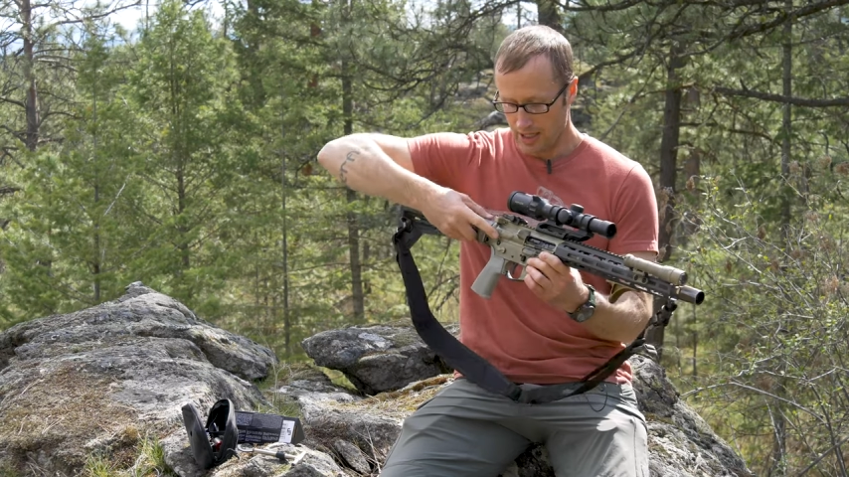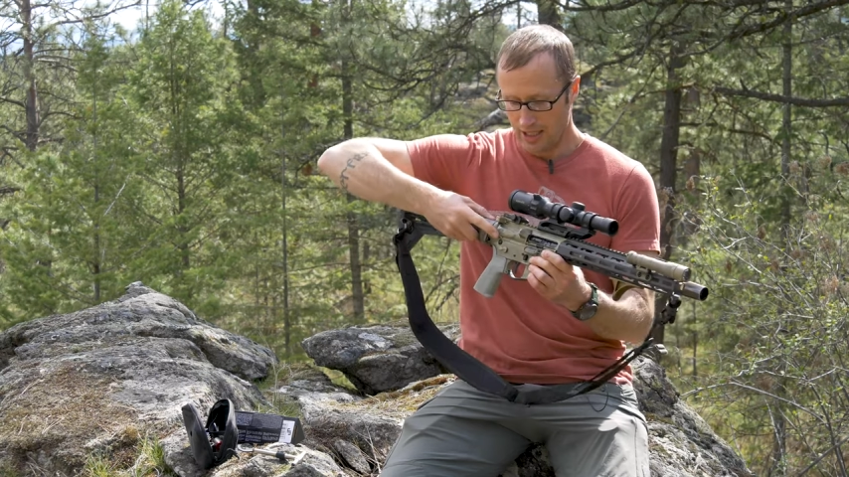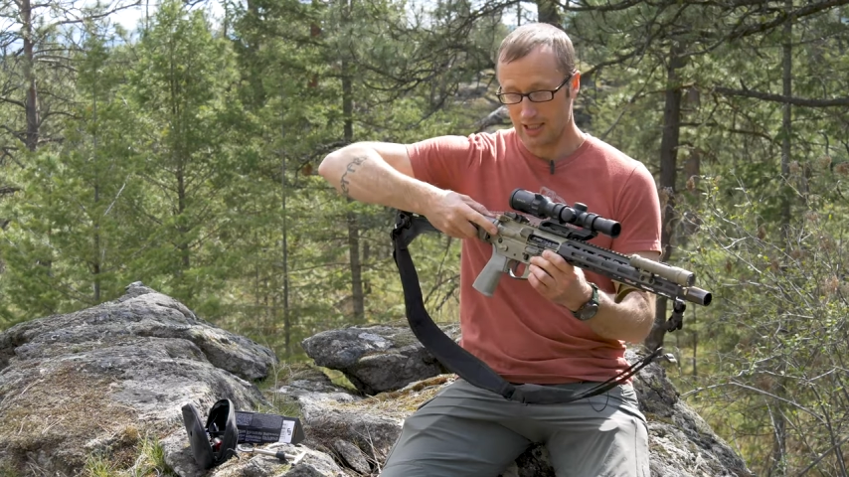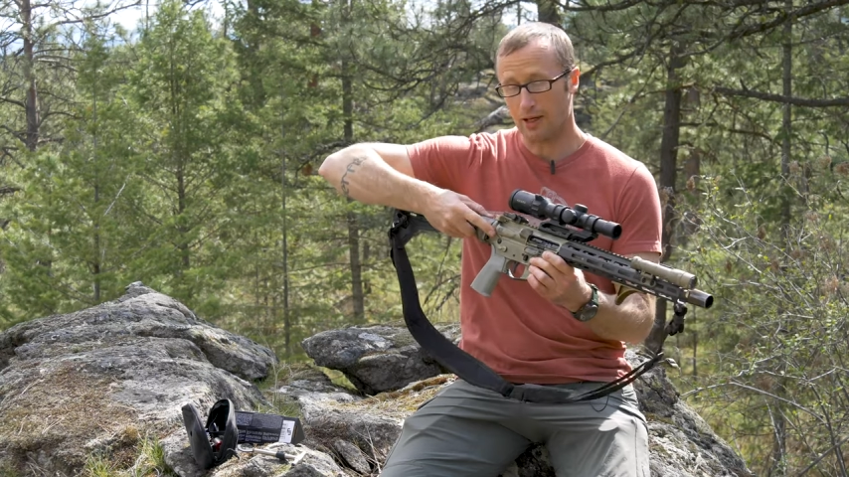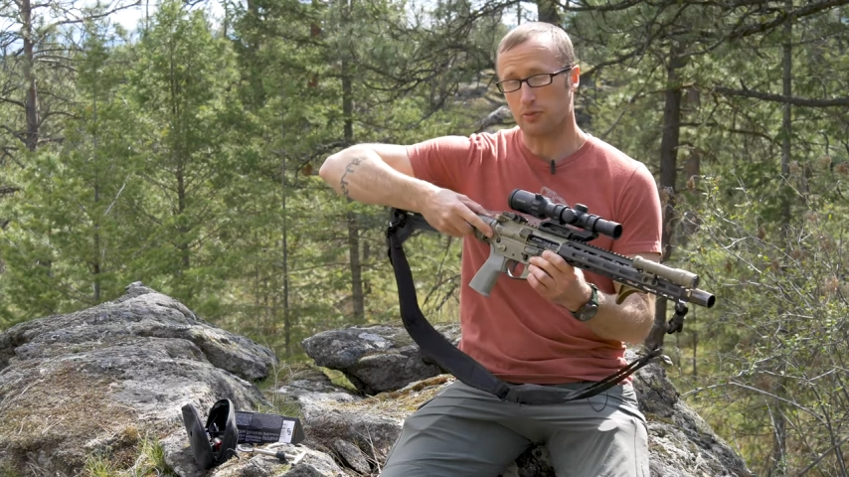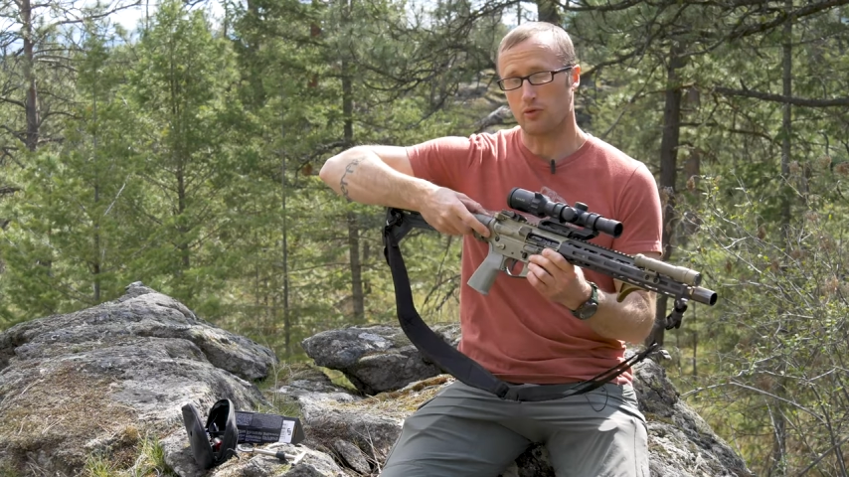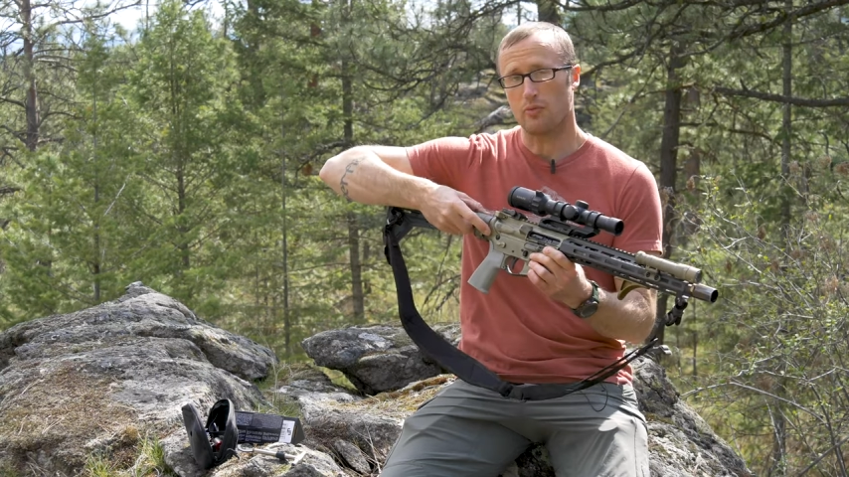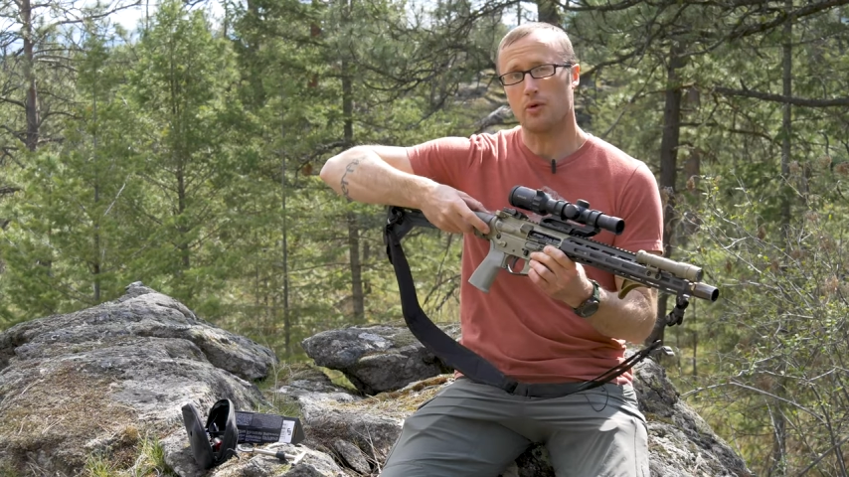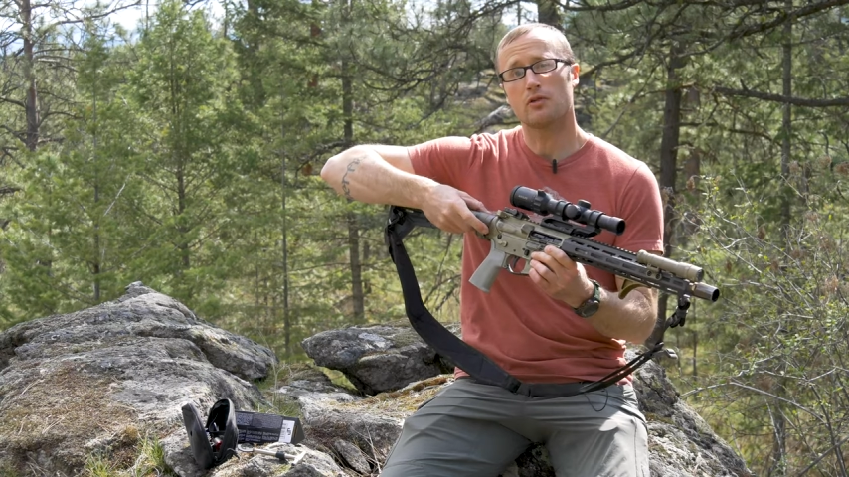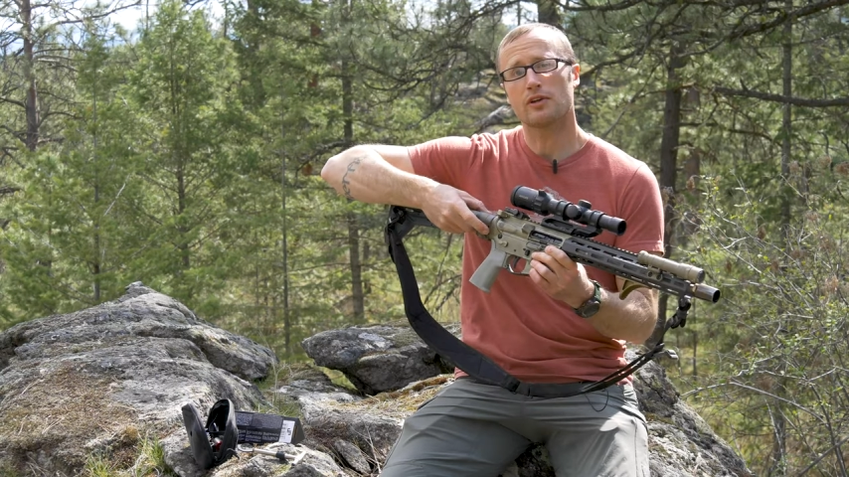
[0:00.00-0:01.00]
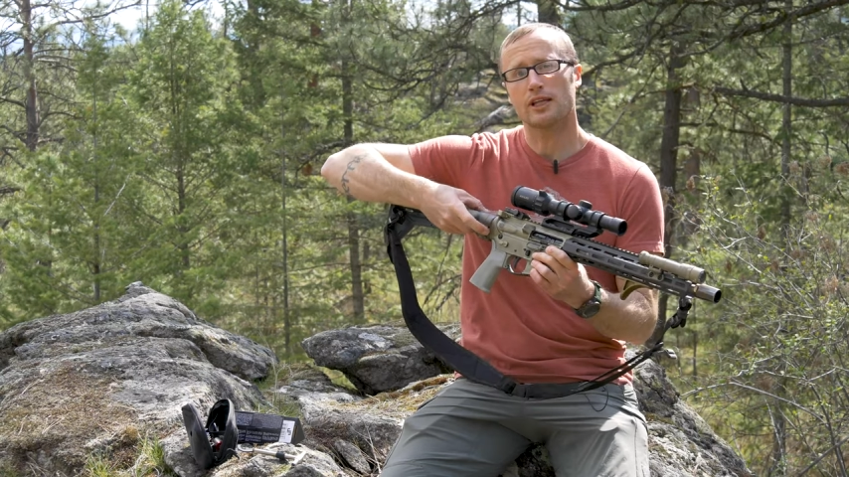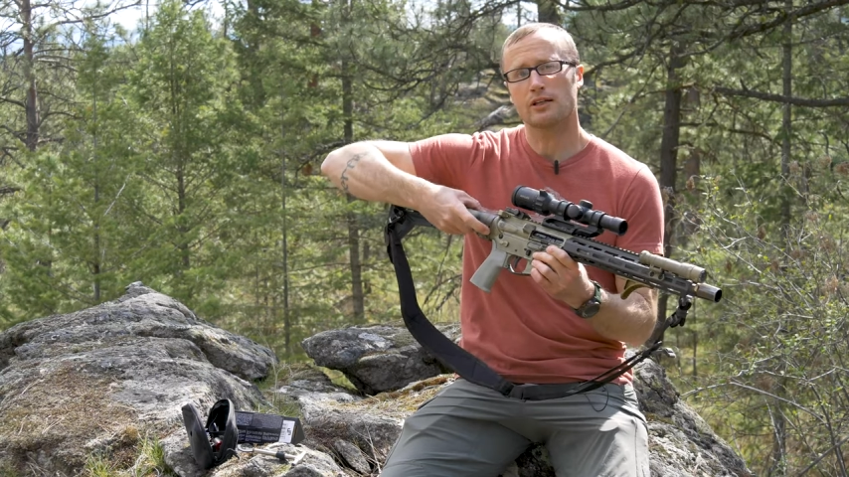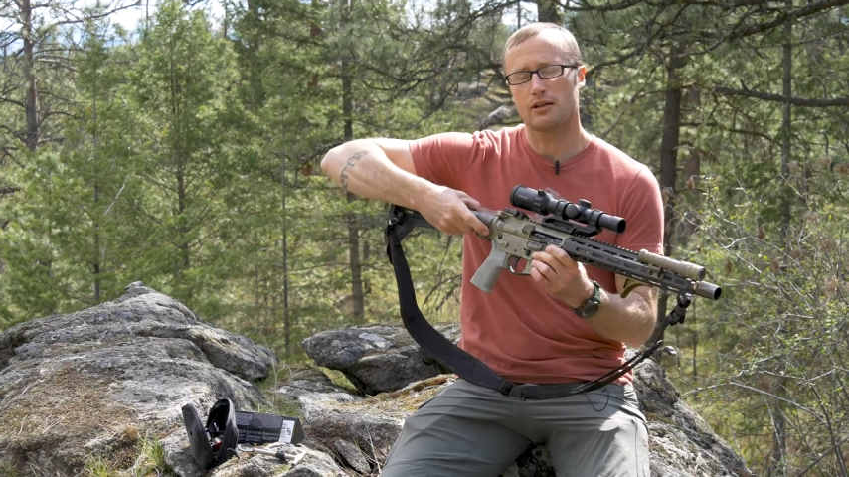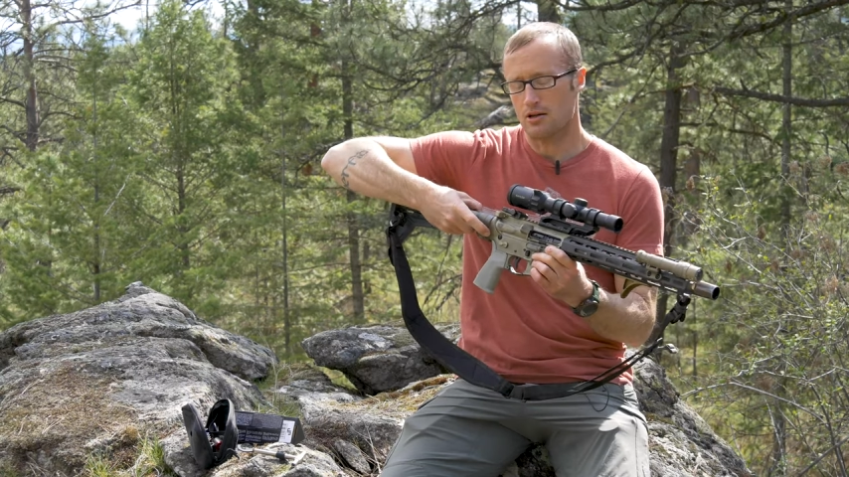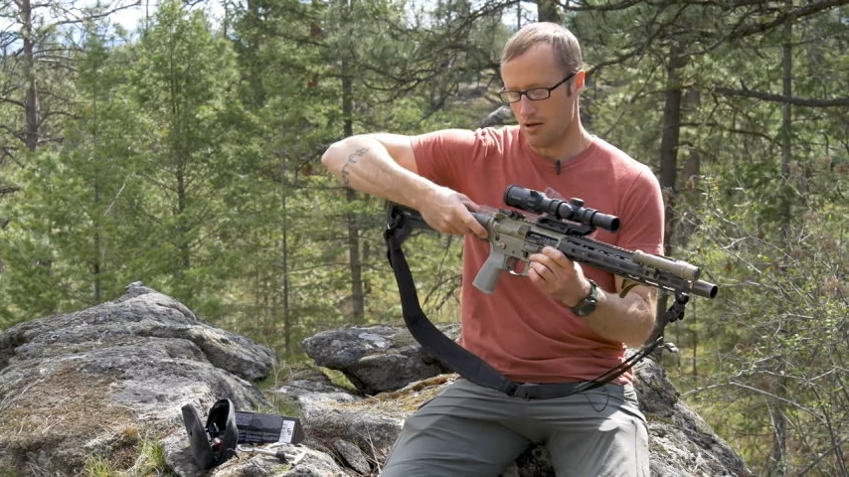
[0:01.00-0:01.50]
end up
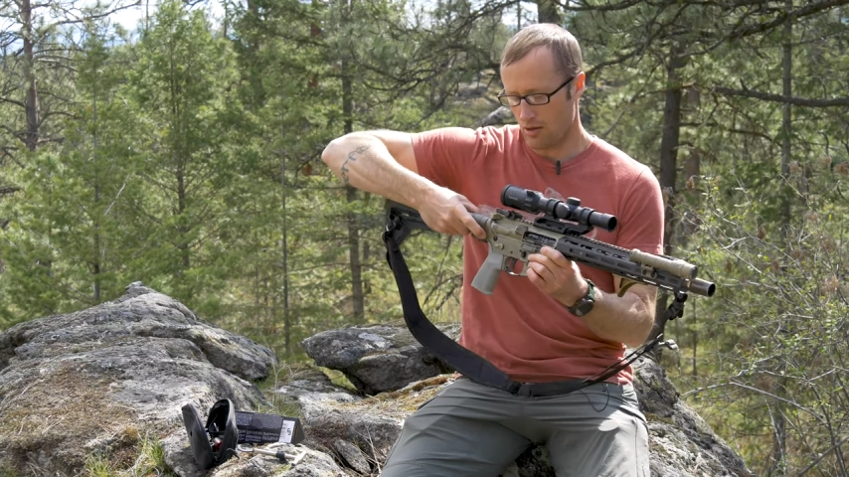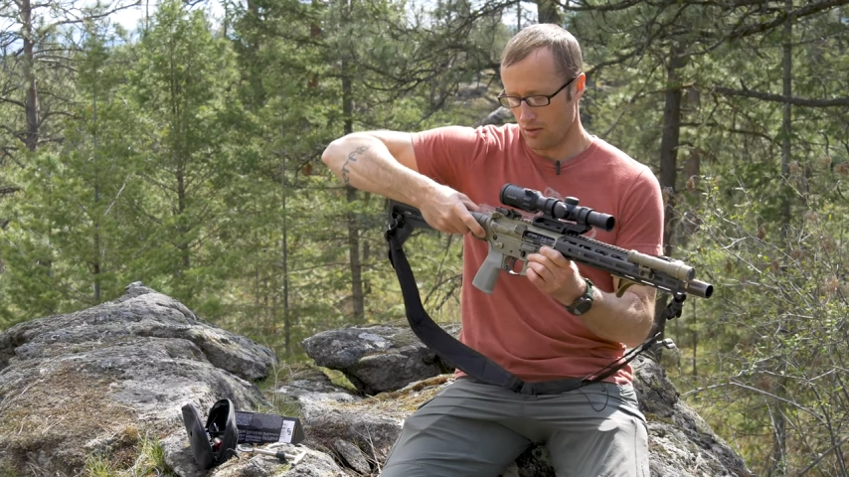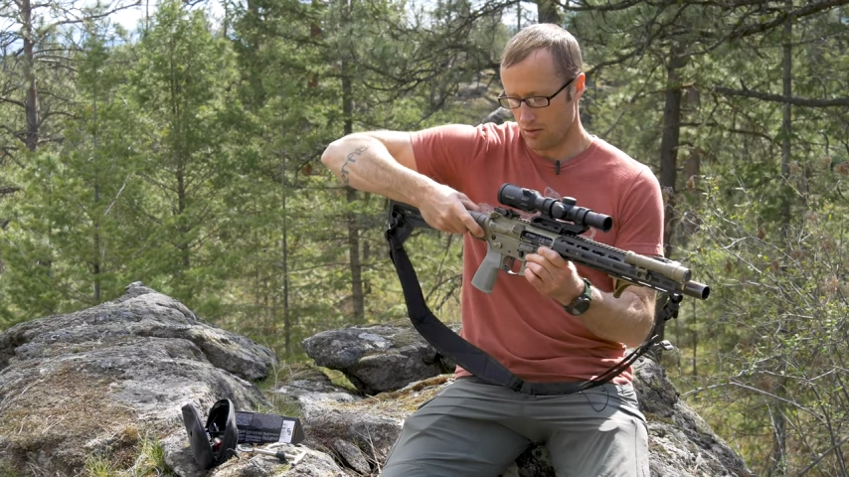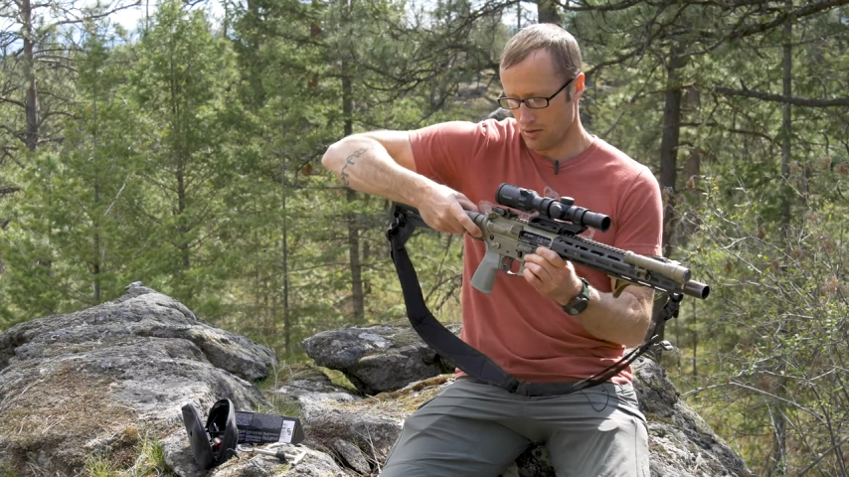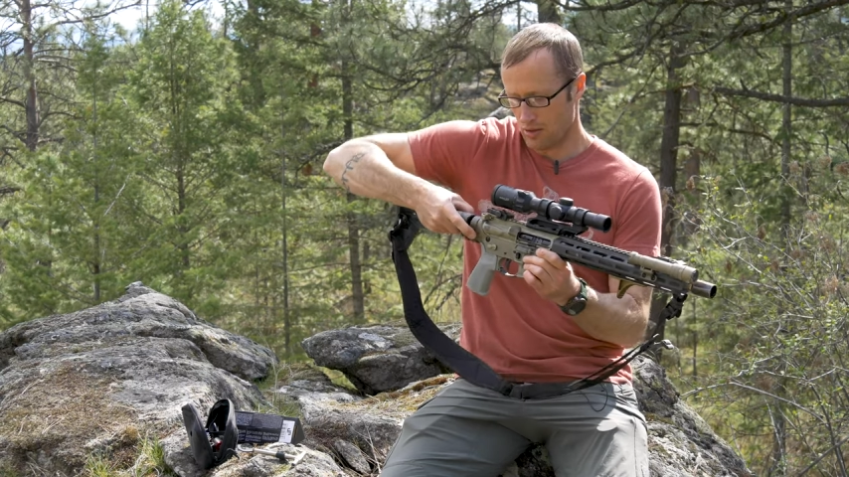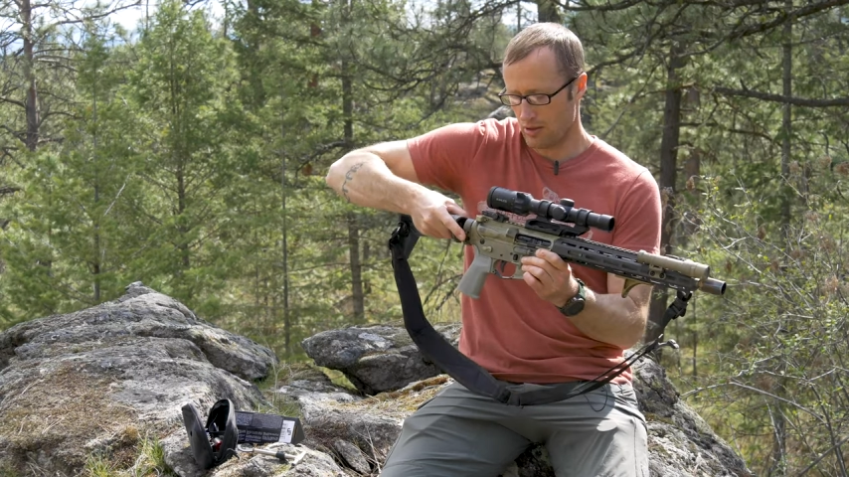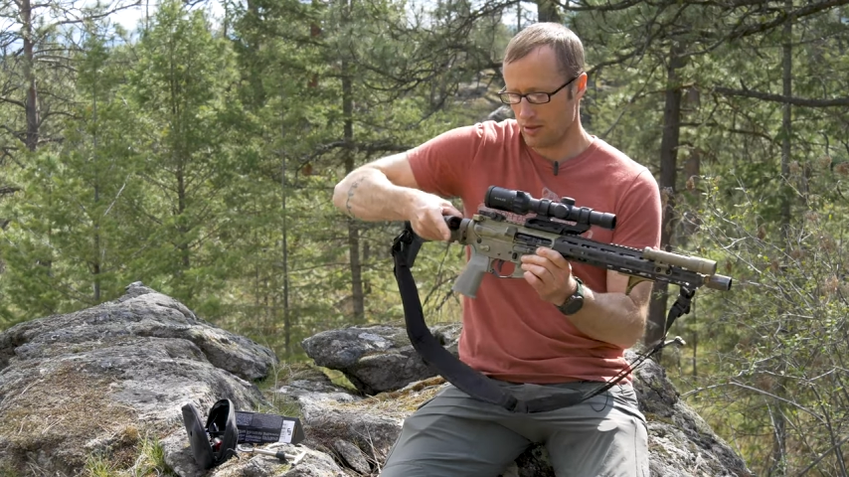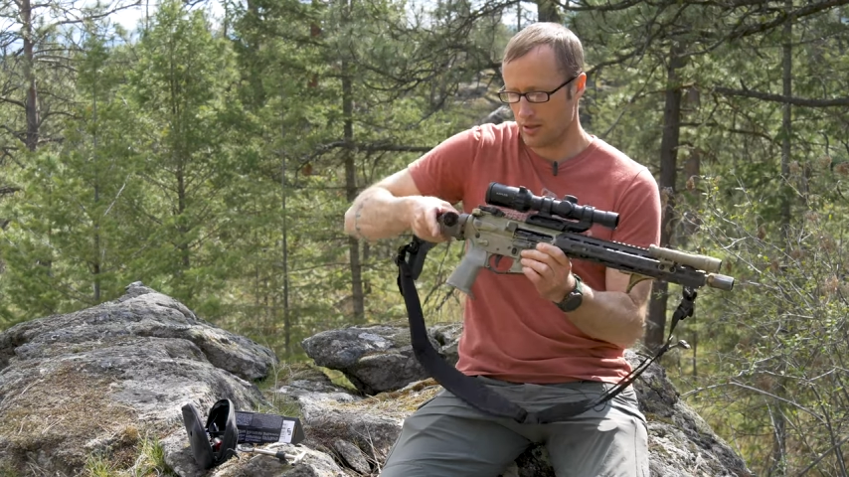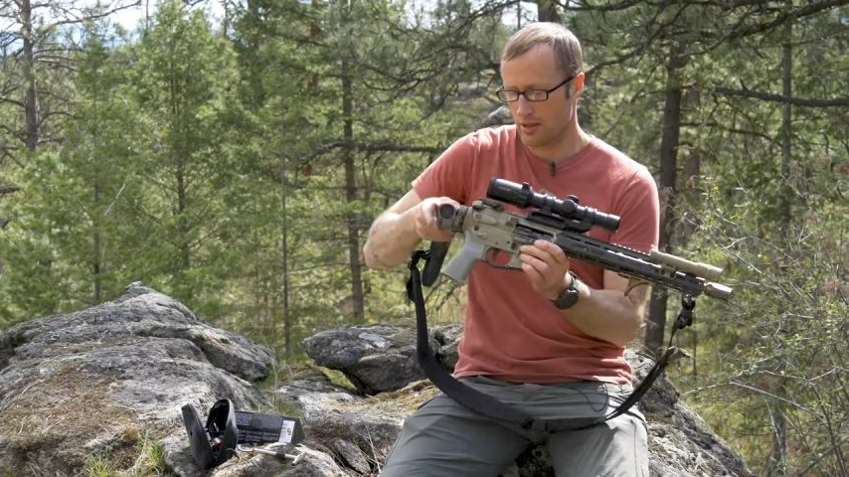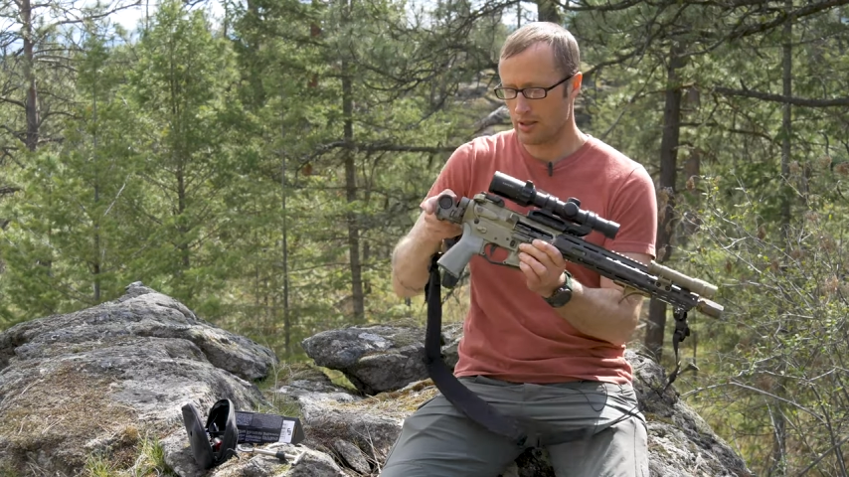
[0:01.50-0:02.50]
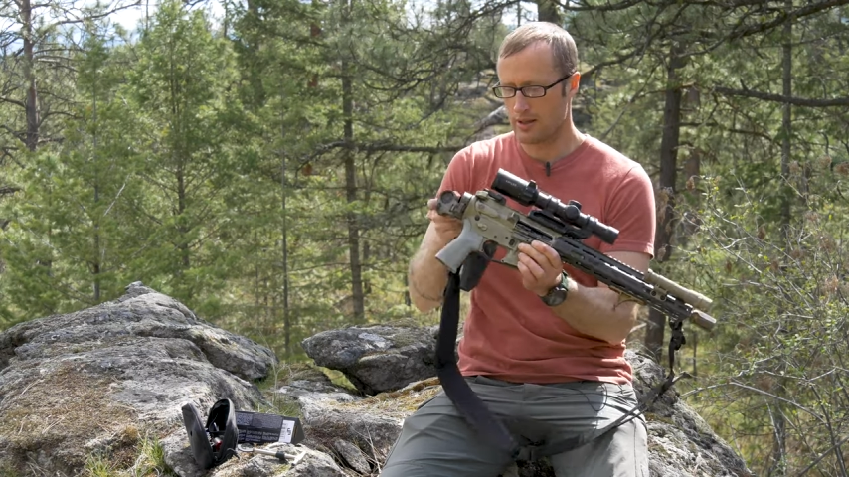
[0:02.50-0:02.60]
removing our